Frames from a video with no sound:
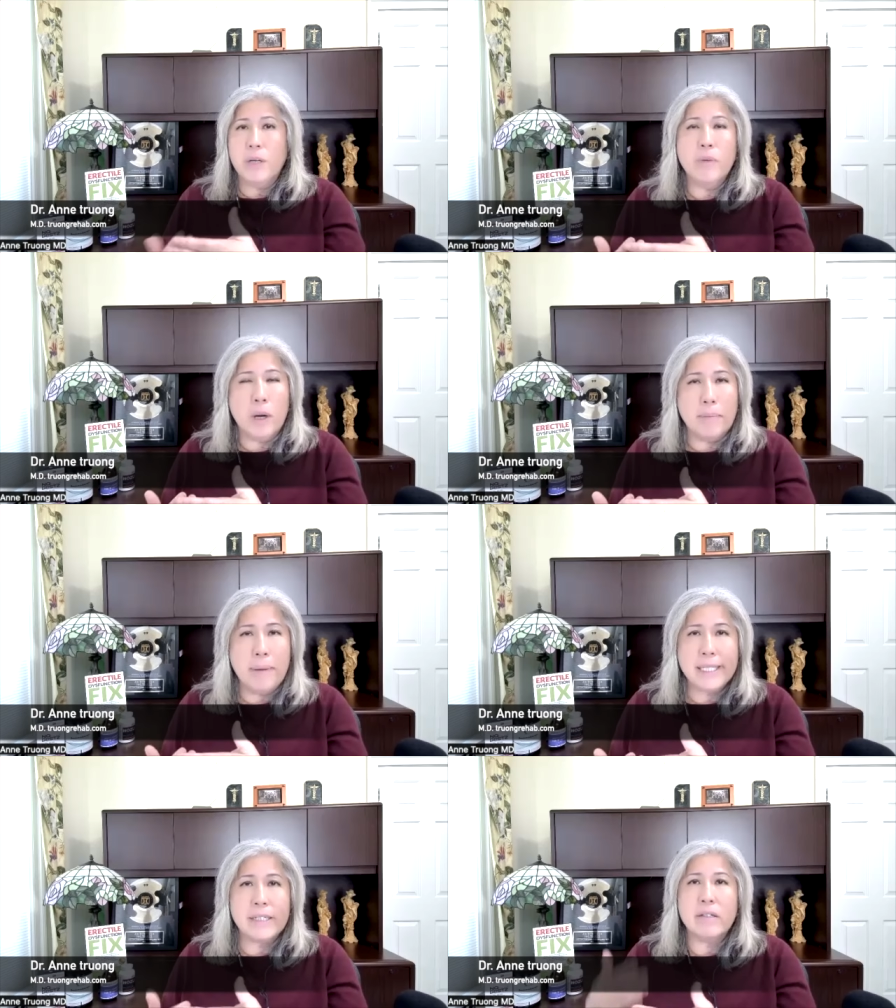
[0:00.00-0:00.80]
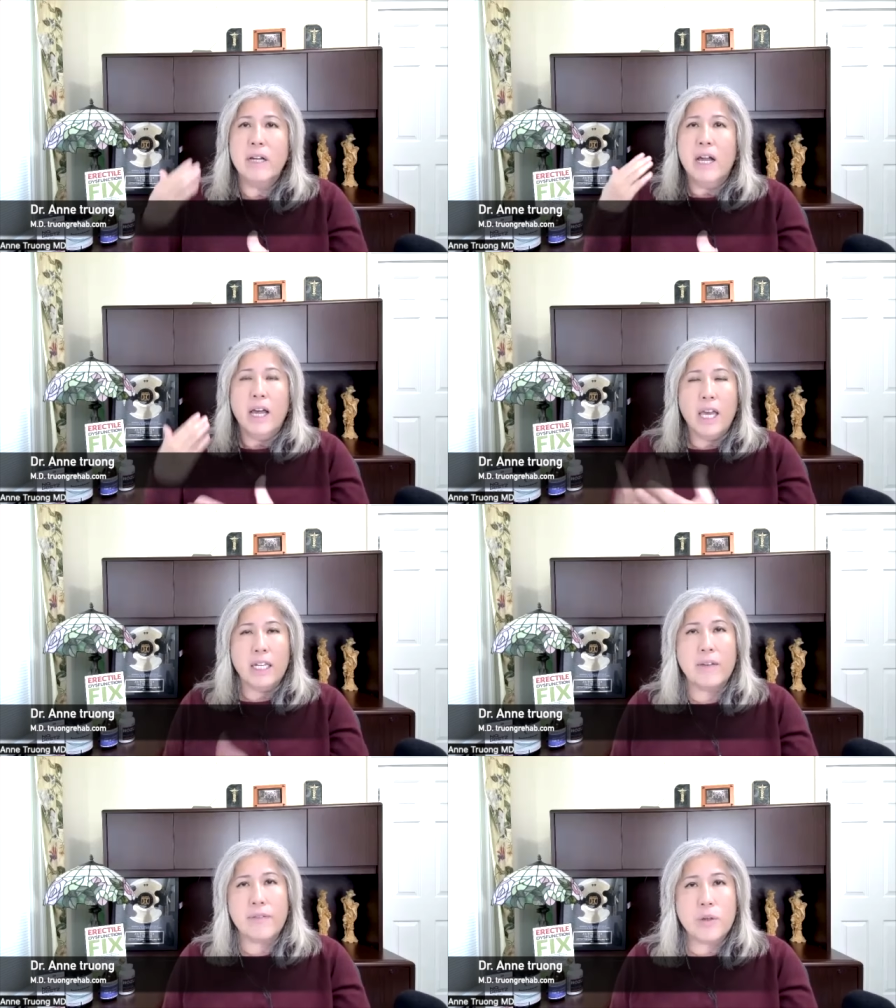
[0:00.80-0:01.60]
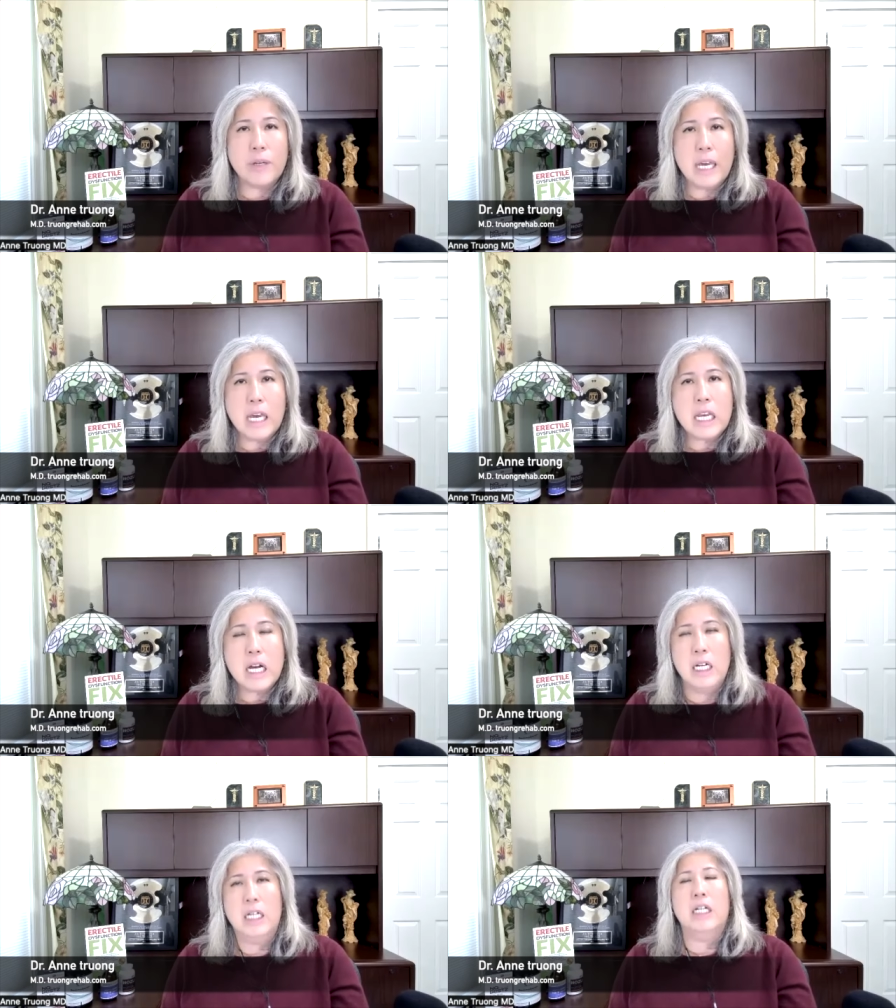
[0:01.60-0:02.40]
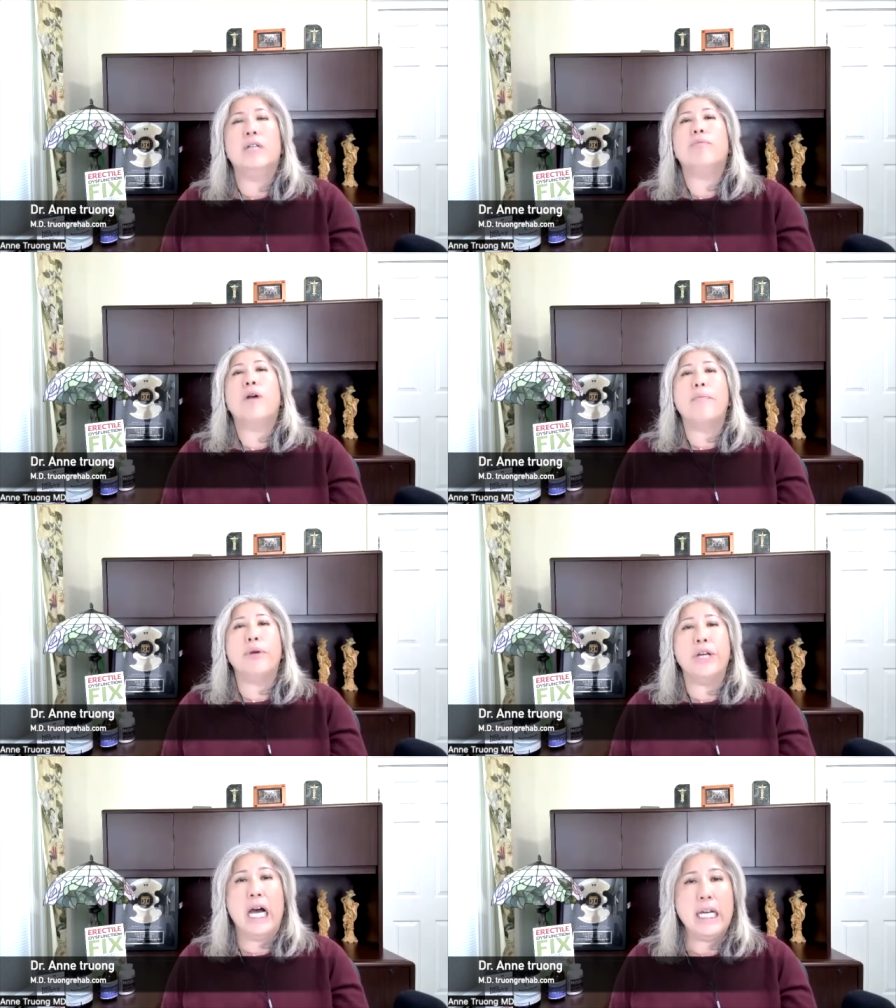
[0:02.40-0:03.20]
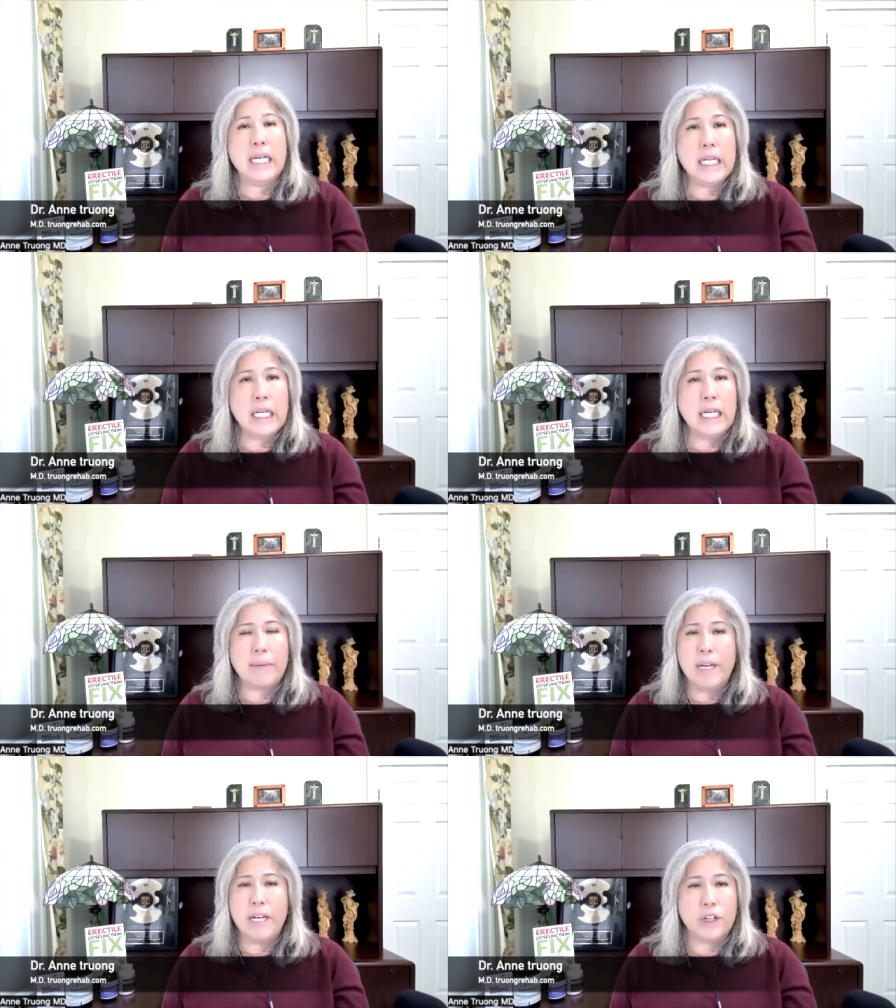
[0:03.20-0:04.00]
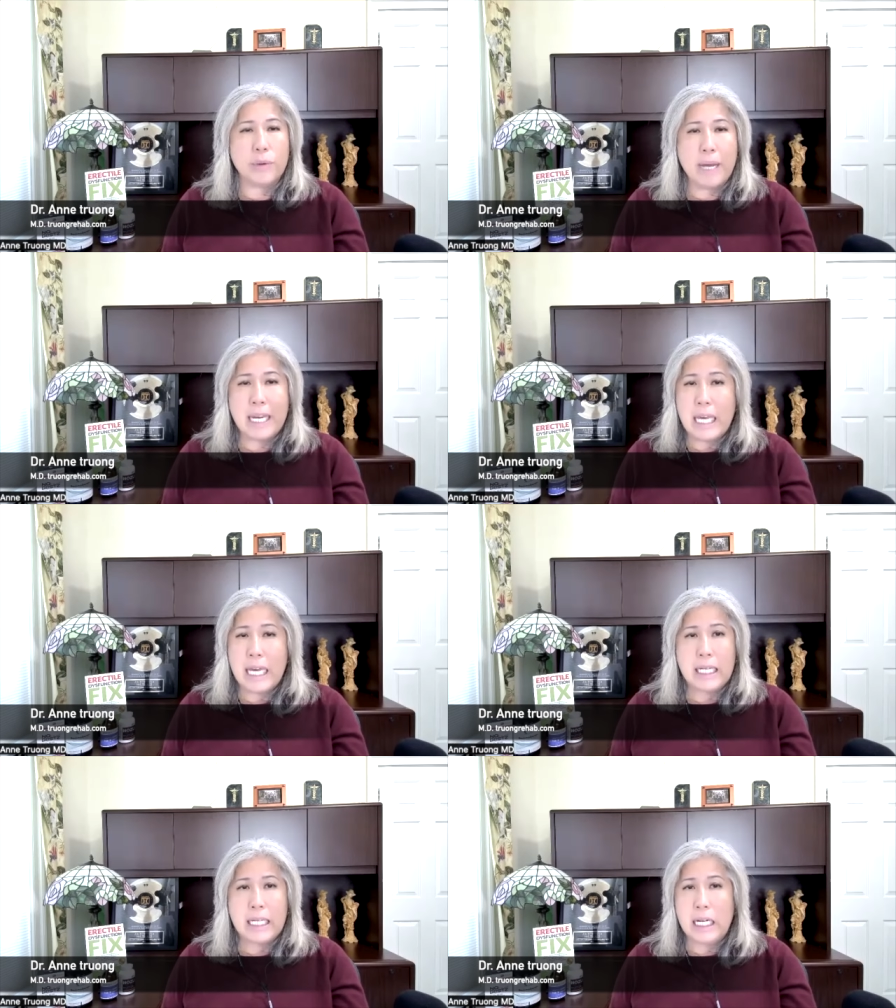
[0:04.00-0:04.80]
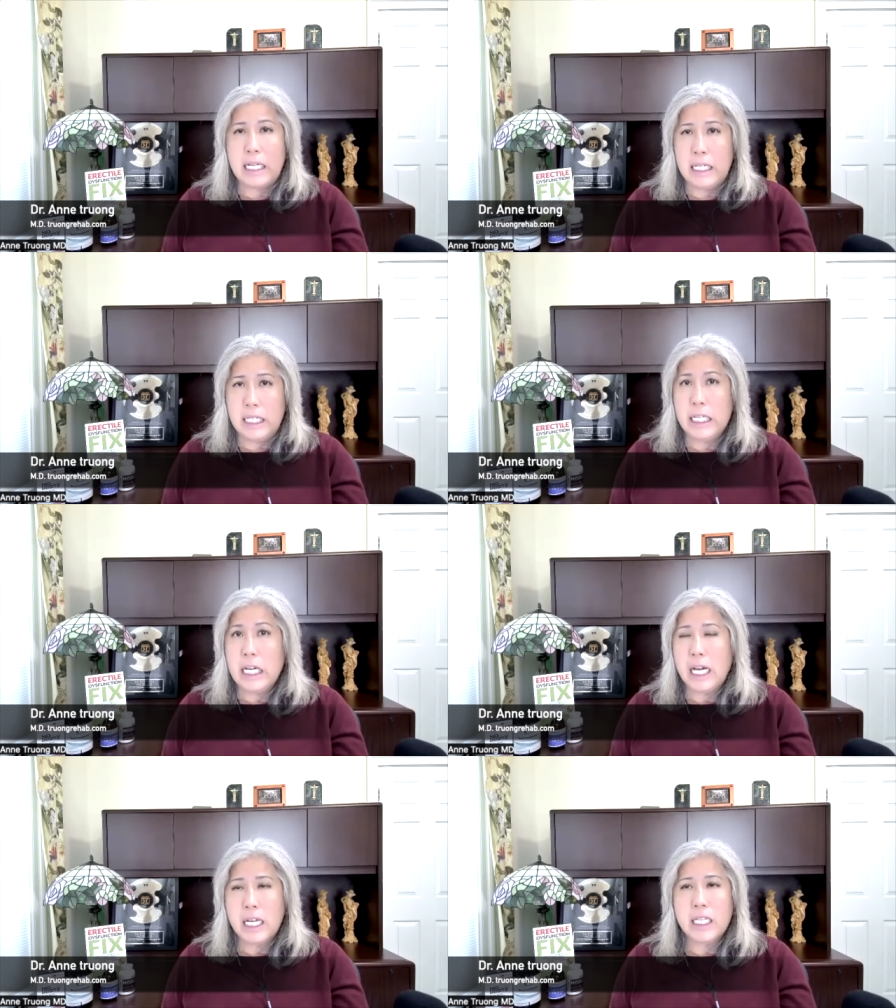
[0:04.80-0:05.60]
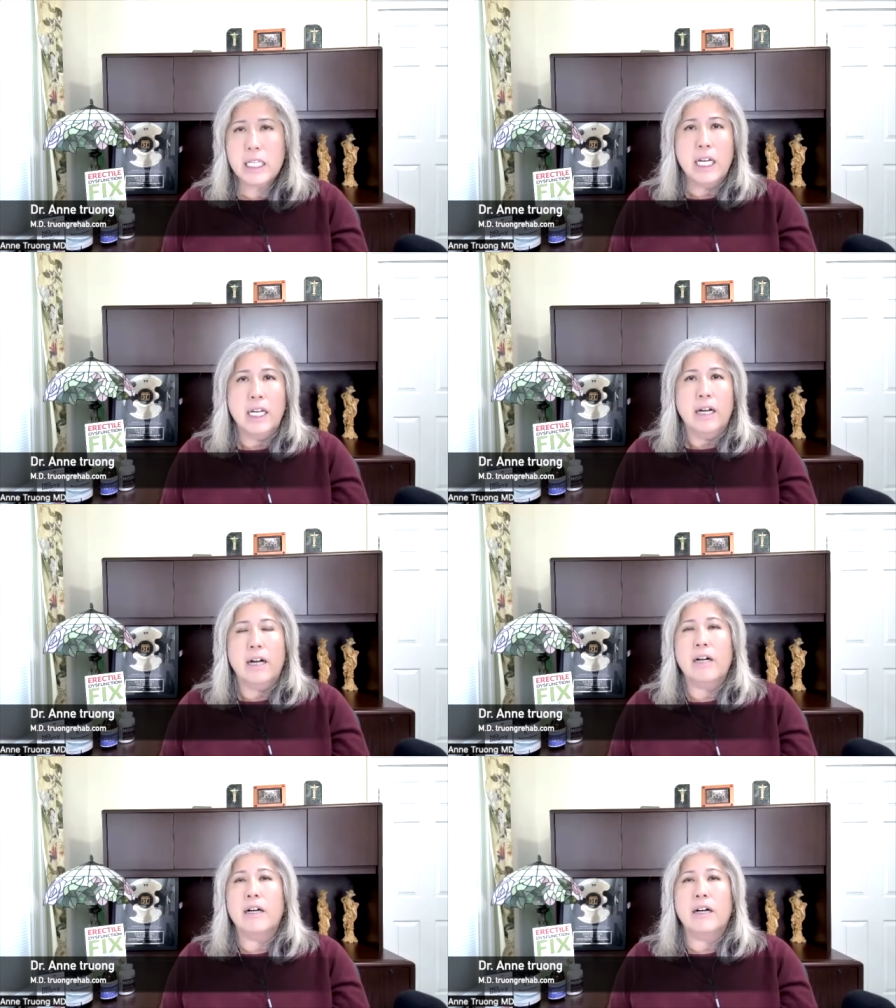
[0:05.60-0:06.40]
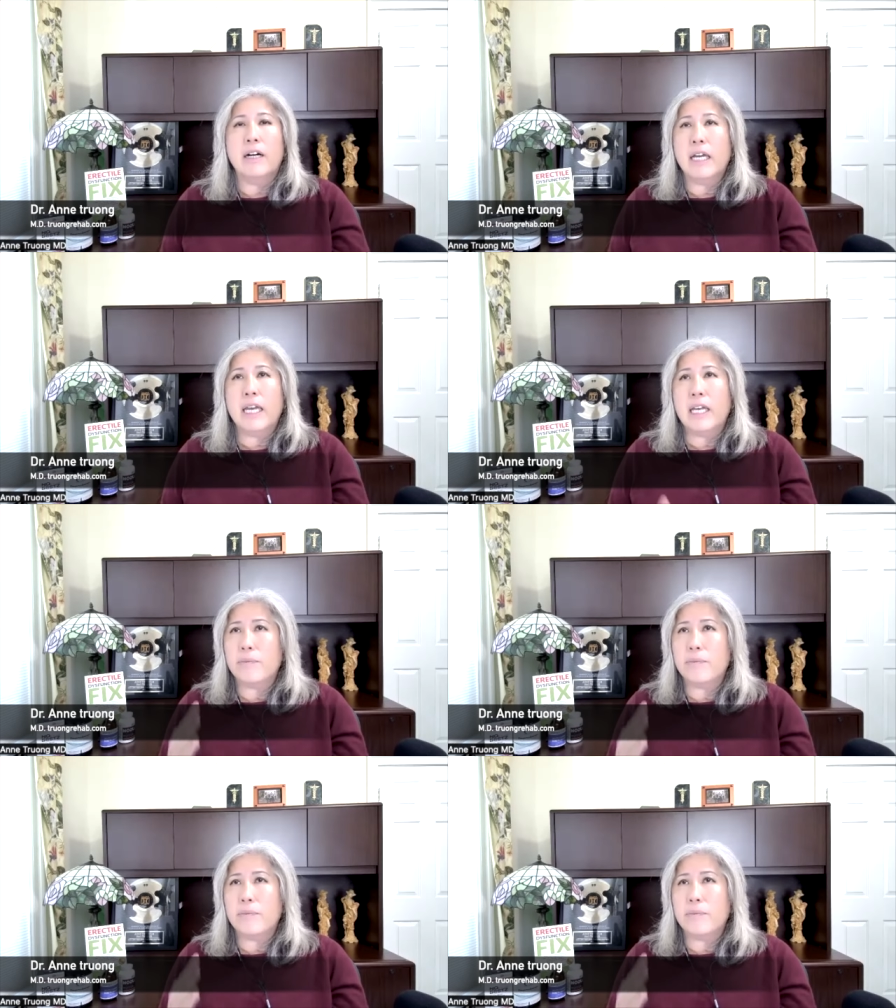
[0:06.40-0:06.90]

more muscle, and if you eat a proper diet, like a Mediterranean uh, diet, uh, and